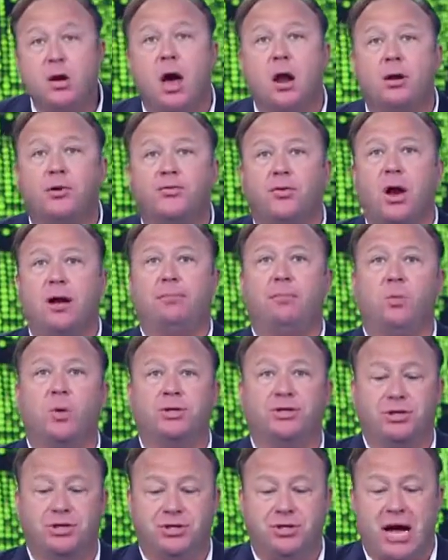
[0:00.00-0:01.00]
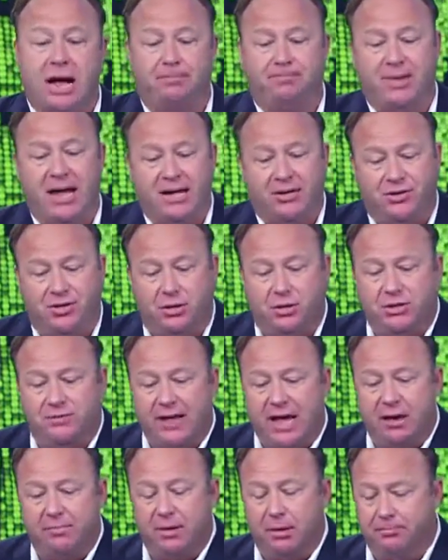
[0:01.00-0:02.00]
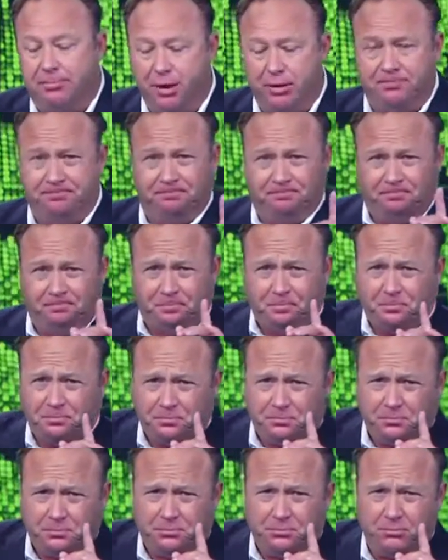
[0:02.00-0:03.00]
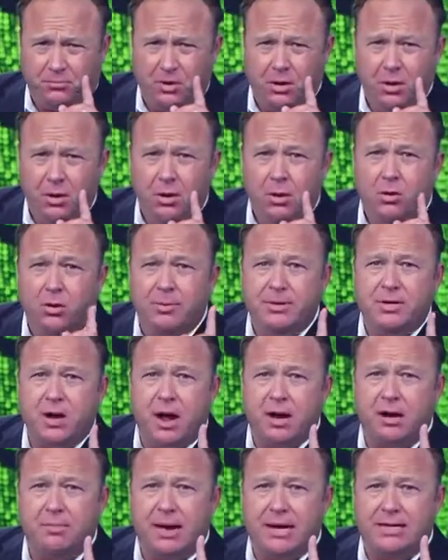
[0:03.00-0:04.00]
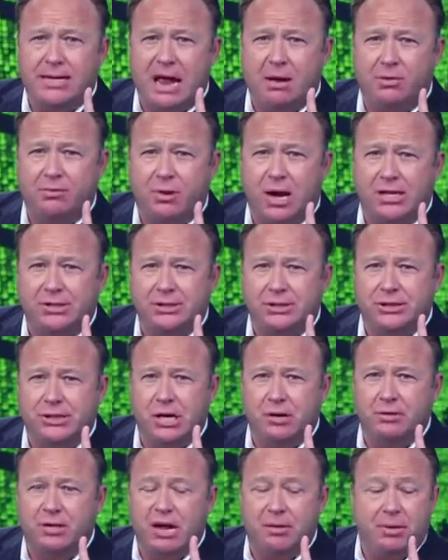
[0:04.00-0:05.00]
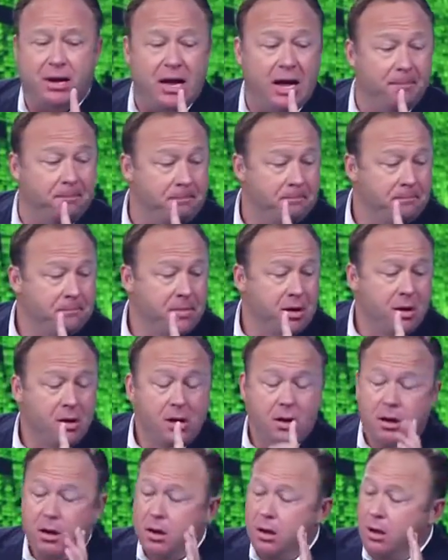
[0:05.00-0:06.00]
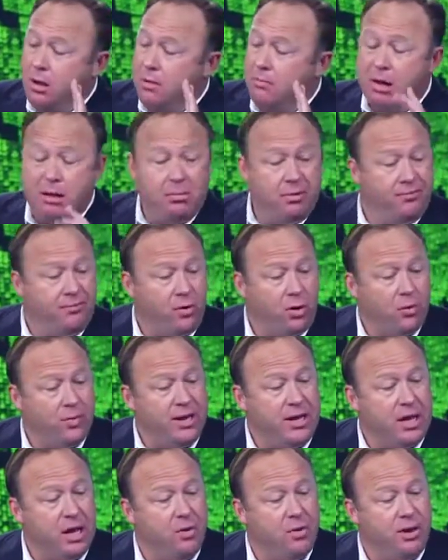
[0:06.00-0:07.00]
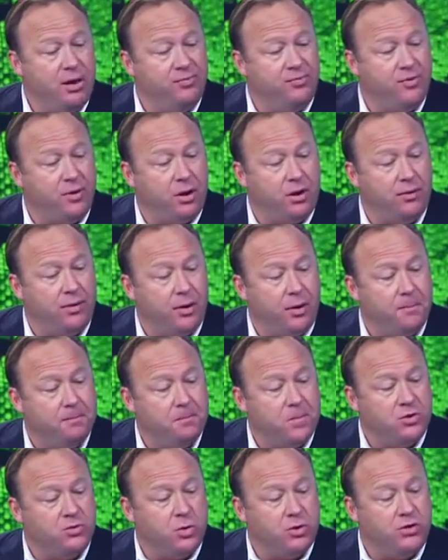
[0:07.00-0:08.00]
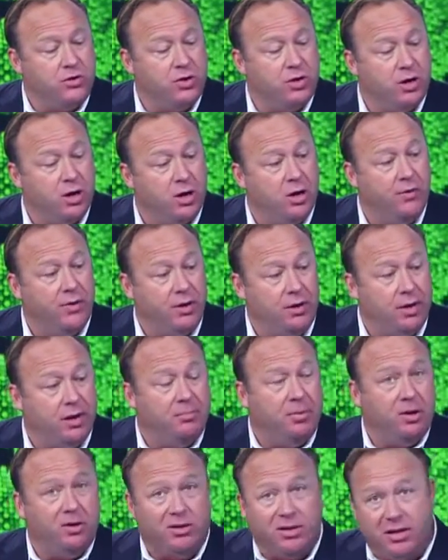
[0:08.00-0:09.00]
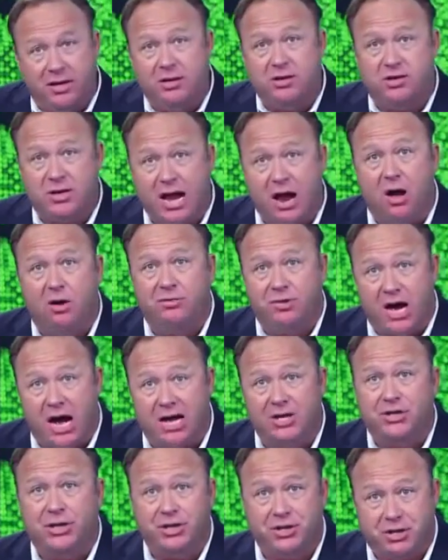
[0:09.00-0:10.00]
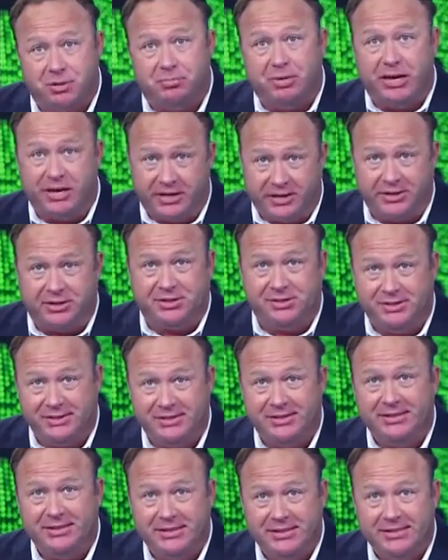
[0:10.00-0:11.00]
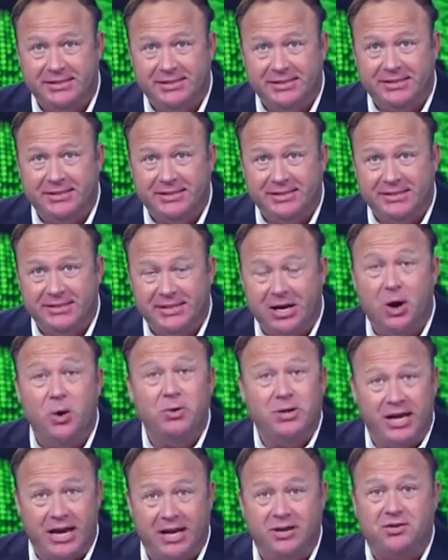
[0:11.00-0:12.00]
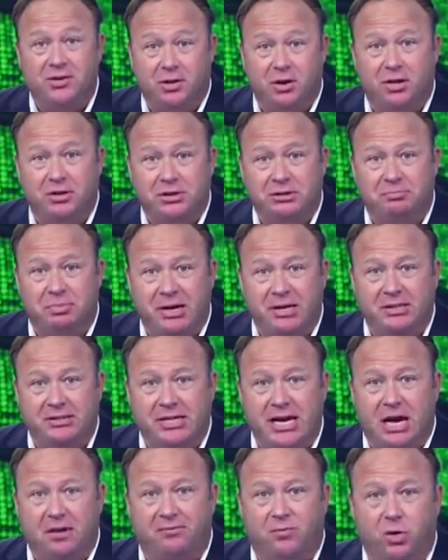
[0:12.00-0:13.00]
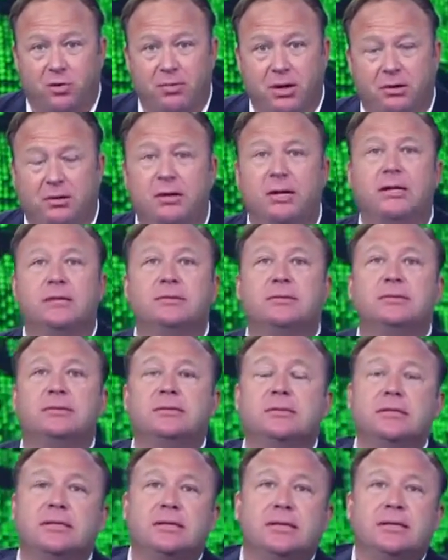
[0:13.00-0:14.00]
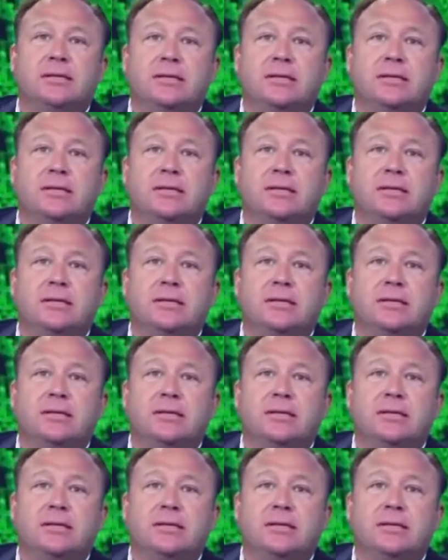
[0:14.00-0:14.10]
Donald Trump wants to stop that, so does Vladimir Putin. We'll be talking about that with Roger Stone coming up. But before we go any further, I just want you to know that Bill Clinton is now dodging subpoenas. Oh, yes, there are subpoenas out for Bill Clinton.